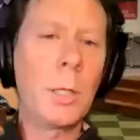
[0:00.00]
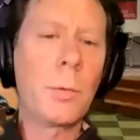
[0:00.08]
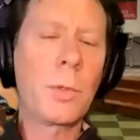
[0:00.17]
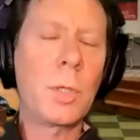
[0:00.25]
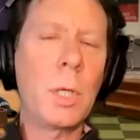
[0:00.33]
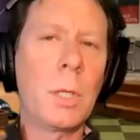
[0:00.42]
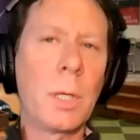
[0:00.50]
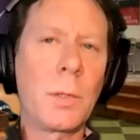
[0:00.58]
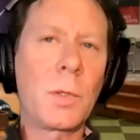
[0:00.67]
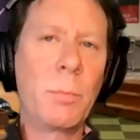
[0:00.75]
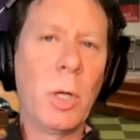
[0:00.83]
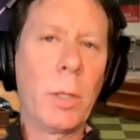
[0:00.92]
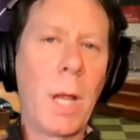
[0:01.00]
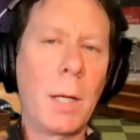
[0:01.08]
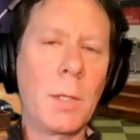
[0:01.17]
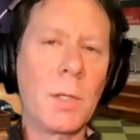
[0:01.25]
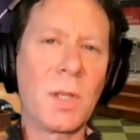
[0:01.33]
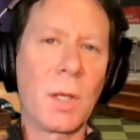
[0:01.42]
see this Bill
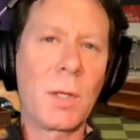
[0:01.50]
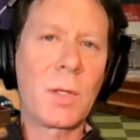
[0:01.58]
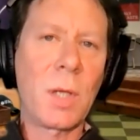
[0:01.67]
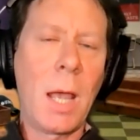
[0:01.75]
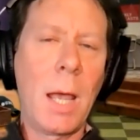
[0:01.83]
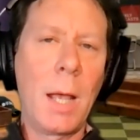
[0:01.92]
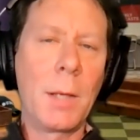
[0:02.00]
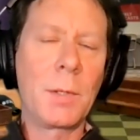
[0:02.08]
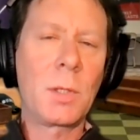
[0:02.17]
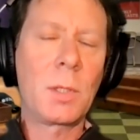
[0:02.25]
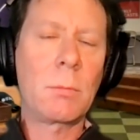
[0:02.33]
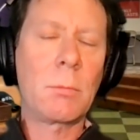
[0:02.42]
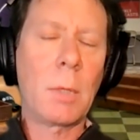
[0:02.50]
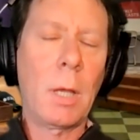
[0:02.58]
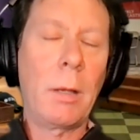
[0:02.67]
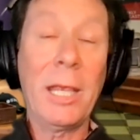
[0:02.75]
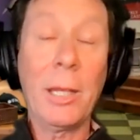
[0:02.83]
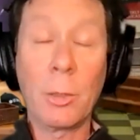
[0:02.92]
96 as
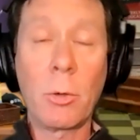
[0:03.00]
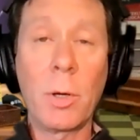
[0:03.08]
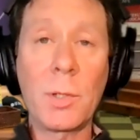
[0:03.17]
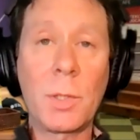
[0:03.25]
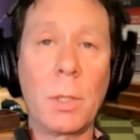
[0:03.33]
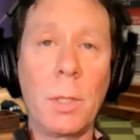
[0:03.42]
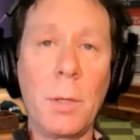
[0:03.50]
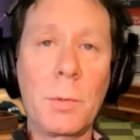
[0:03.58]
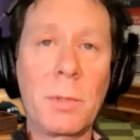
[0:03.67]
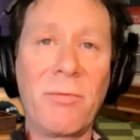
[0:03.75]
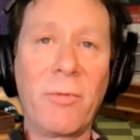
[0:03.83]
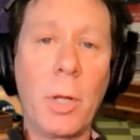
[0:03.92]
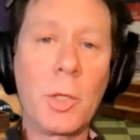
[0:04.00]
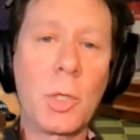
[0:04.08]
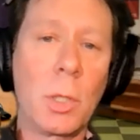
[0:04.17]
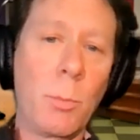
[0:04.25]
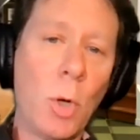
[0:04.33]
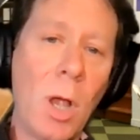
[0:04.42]
increasing the use of French
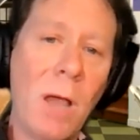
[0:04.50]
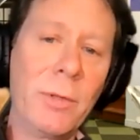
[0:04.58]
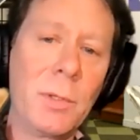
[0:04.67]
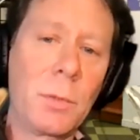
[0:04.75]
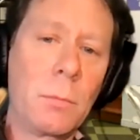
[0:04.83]
in the province?